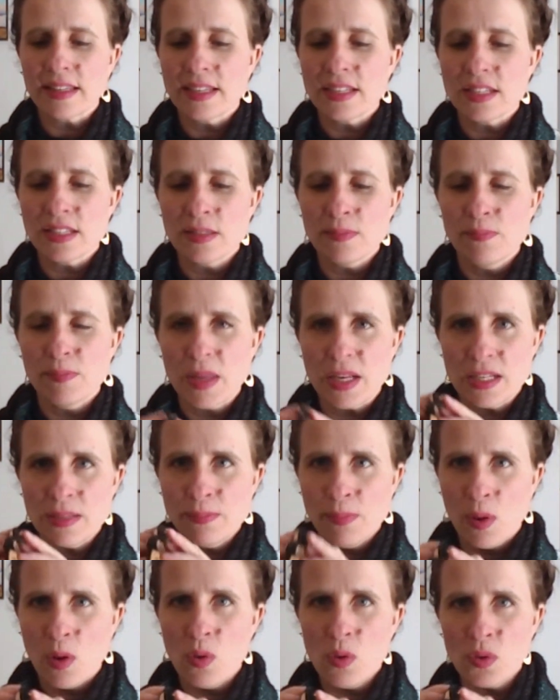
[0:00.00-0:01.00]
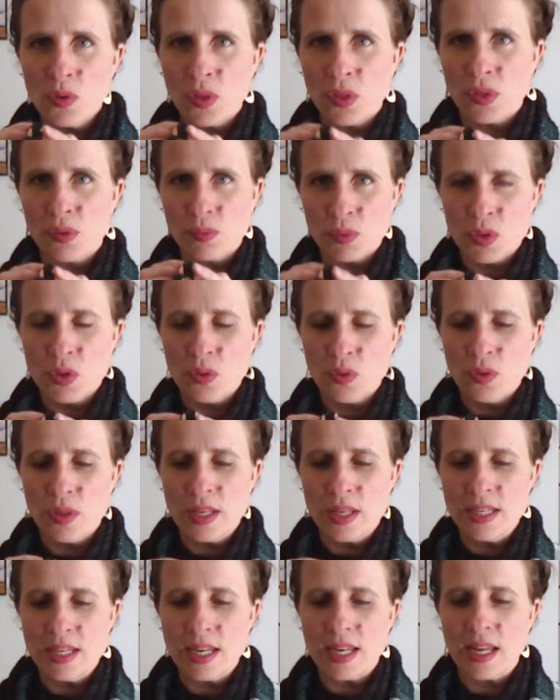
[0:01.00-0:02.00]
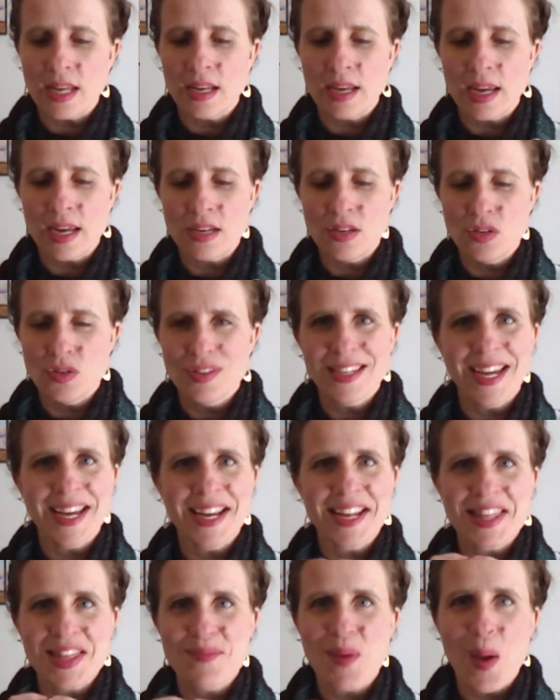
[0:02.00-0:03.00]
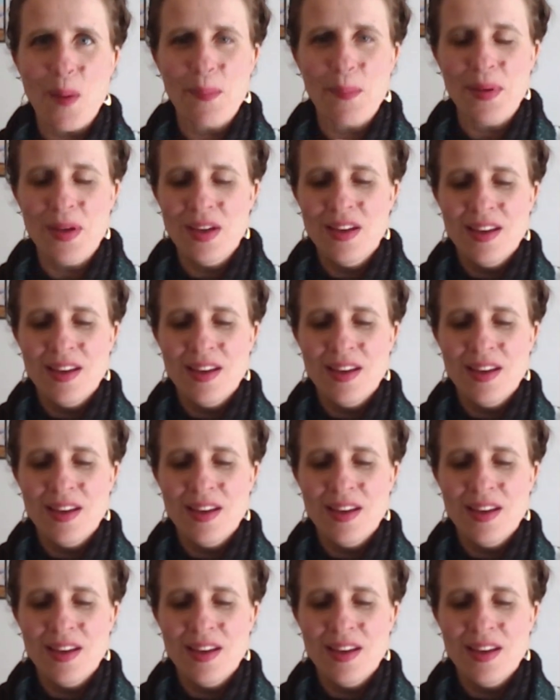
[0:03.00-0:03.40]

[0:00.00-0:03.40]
They just poke through the knitting, and you tighten them up,